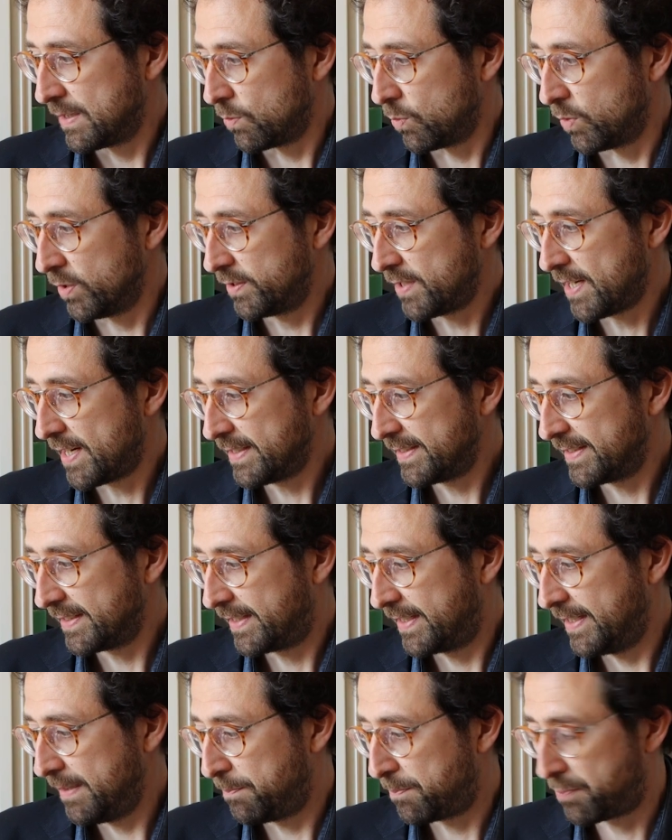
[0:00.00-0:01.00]
What are the
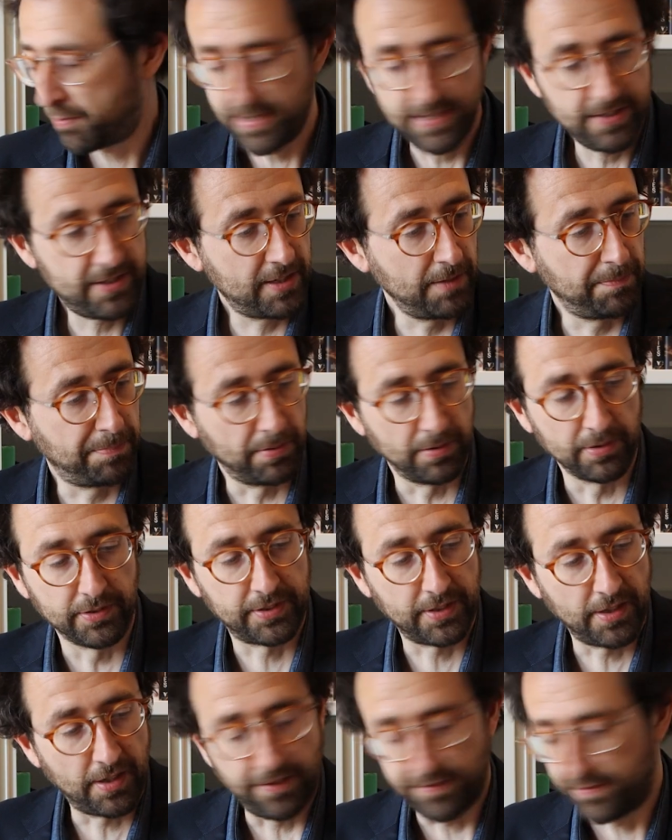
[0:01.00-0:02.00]
key
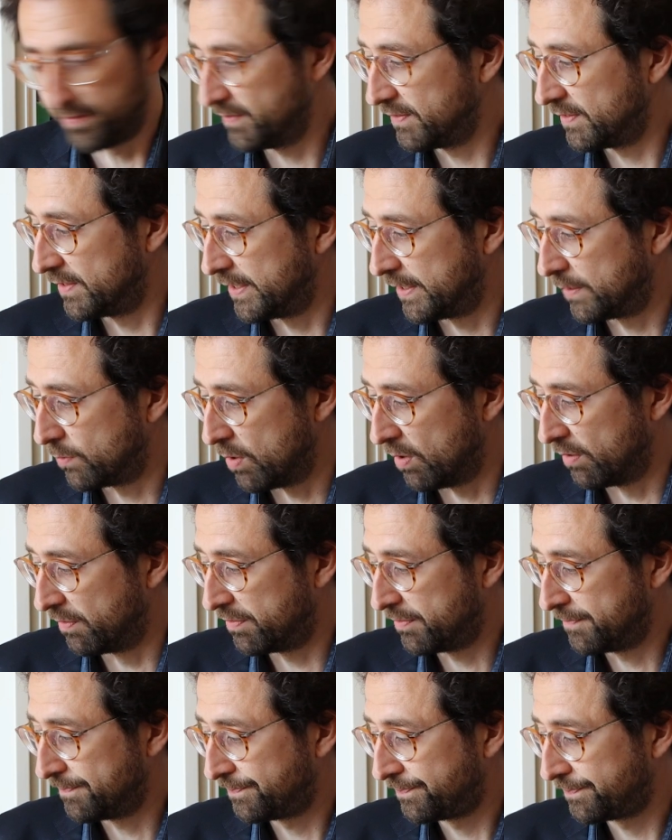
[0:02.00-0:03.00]
principles of degrowth?